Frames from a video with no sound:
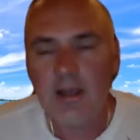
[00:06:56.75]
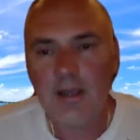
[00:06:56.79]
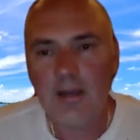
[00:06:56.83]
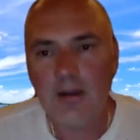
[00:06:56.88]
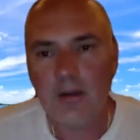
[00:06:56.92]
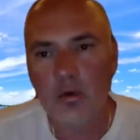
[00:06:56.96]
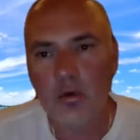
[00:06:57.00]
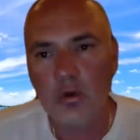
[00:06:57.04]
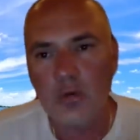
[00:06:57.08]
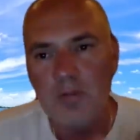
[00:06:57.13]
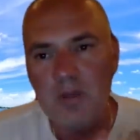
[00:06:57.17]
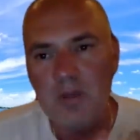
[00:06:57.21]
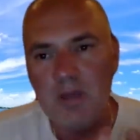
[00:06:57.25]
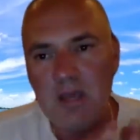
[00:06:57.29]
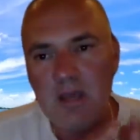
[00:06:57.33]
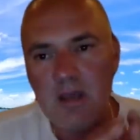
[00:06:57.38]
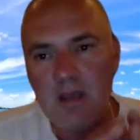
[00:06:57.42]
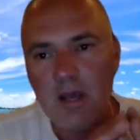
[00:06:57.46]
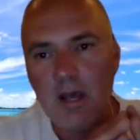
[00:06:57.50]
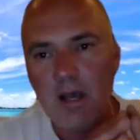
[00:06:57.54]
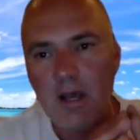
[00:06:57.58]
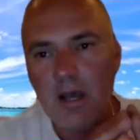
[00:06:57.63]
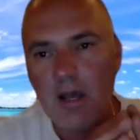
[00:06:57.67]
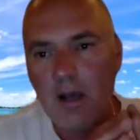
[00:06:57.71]
could be
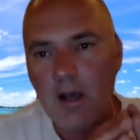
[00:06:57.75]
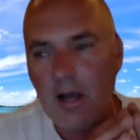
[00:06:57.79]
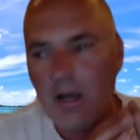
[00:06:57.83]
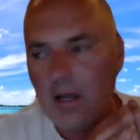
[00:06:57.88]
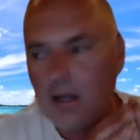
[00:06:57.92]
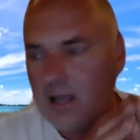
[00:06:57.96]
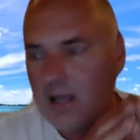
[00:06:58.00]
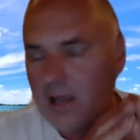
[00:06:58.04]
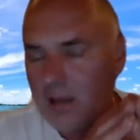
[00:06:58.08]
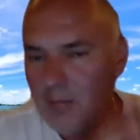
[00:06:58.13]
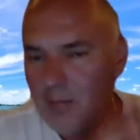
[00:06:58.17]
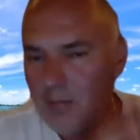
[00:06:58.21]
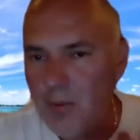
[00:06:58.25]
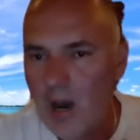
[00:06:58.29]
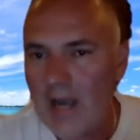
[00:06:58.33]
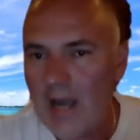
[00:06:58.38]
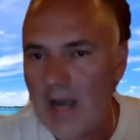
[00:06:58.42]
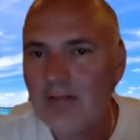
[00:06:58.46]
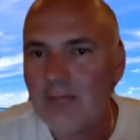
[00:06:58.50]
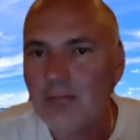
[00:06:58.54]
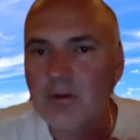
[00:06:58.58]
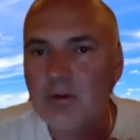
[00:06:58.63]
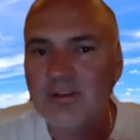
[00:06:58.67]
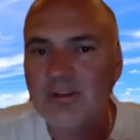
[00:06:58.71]
combined
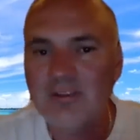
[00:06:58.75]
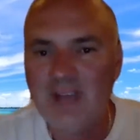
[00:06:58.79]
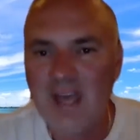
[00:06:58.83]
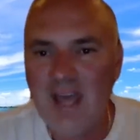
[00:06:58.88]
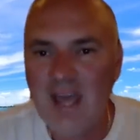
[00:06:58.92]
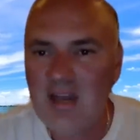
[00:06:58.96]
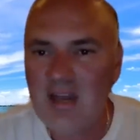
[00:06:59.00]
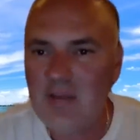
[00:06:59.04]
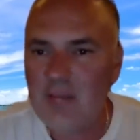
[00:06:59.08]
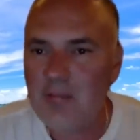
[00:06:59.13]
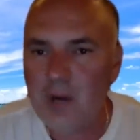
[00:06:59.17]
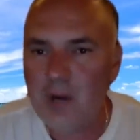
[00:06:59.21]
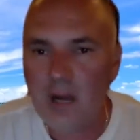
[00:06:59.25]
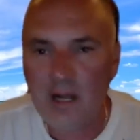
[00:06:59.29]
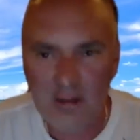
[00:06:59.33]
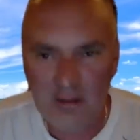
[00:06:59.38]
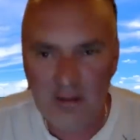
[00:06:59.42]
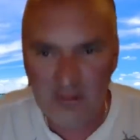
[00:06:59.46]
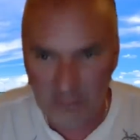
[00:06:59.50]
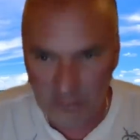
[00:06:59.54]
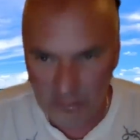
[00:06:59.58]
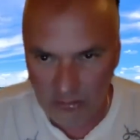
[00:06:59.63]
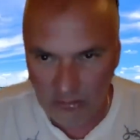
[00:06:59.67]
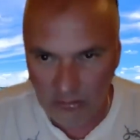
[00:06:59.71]
with any products
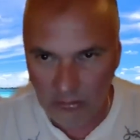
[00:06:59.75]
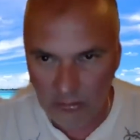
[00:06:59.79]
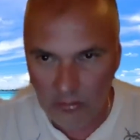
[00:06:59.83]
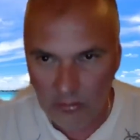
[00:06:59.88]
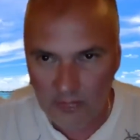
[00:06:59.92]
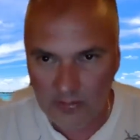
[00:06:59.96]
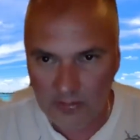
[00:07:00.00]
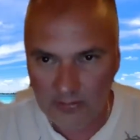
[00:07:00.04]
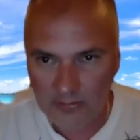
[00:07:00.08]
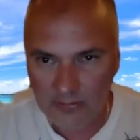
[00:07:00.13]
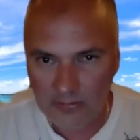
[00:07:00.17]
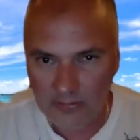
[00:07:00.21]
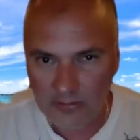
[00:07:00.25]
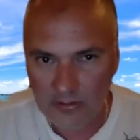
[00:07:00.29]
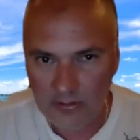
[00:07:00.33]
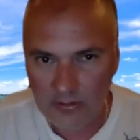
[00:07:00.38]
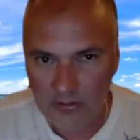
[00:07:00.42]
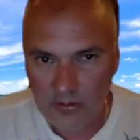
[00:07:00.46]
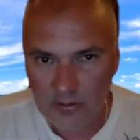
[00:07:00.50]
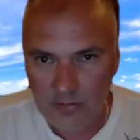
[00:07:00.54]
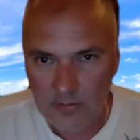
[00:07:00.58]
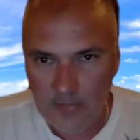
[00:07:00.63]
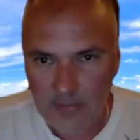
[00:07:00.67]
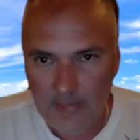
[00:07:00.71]
or service
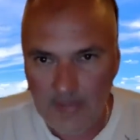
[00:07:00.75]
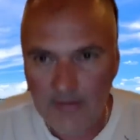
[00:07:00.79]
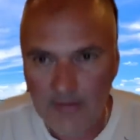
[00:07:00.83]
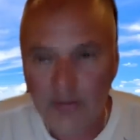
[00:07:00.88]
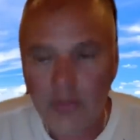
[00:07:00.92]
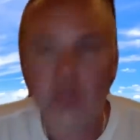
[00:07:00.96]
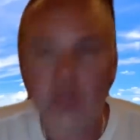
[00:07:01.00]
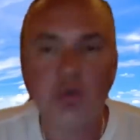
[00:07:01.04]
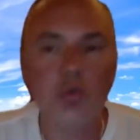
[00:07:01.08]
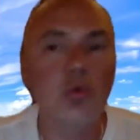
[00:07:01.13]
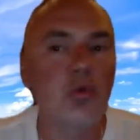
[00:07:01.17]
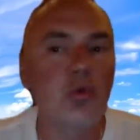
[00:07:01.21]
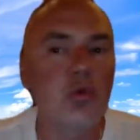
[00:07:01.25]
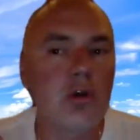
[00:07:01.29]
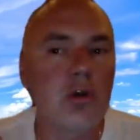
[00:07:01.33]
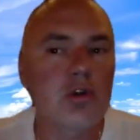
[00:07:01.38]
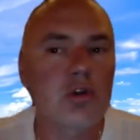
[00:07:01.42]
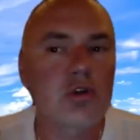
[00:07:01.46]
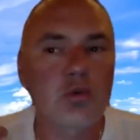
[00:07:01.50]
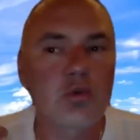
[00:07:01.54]
should should you